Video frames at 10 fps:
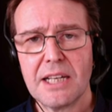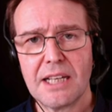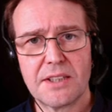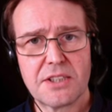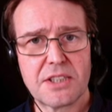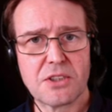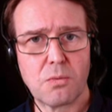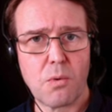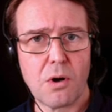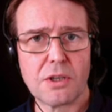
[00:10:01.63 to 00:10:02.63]
and this is
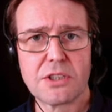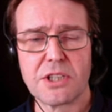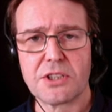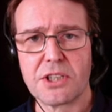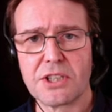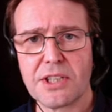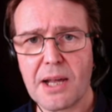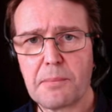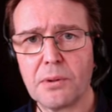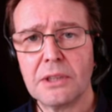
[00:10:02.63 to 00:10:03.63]
one such
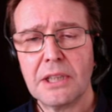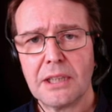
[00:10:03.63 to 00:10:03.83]
example.